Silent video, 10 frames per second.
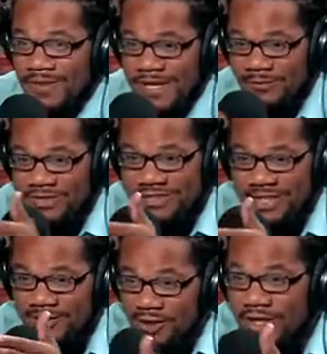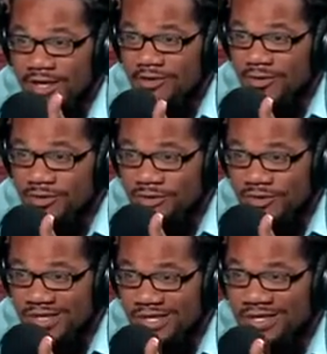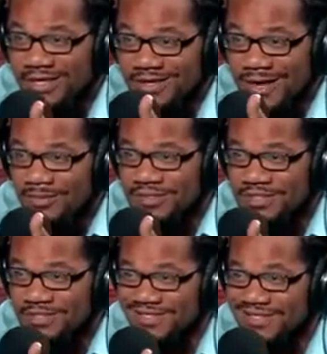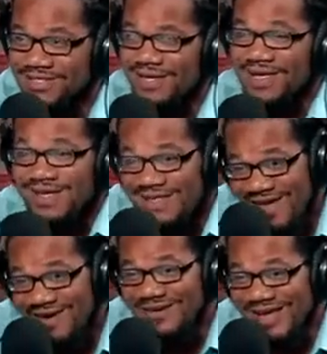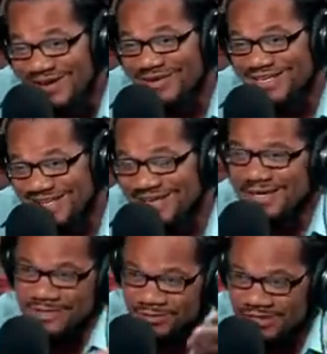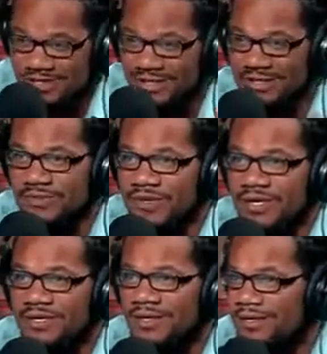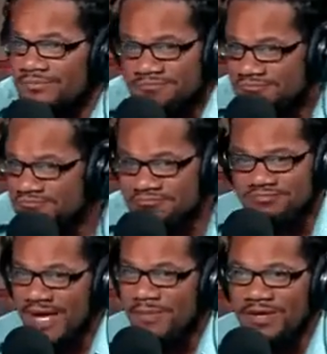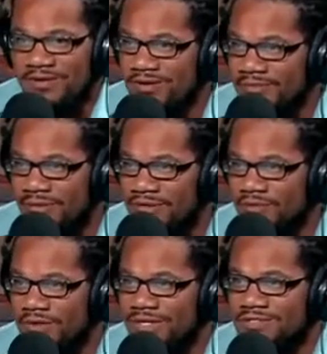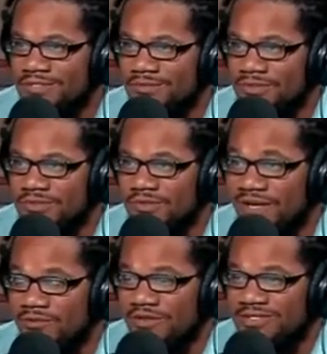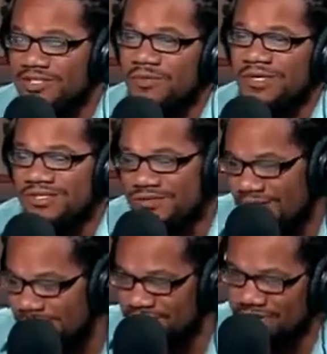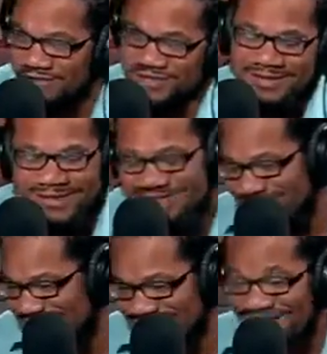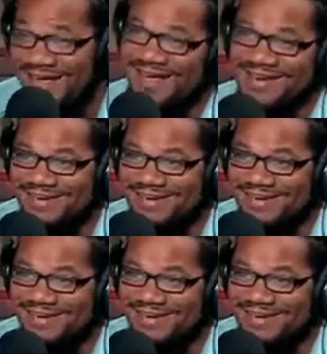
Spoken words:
and then we say, look at what you did, and the opposition says, yeah, okay, we did, as we just talked about, I mean, you're emboldened. What else are you supposed to do? Like, well, this is too much trouble to cover this up. Let's just say it.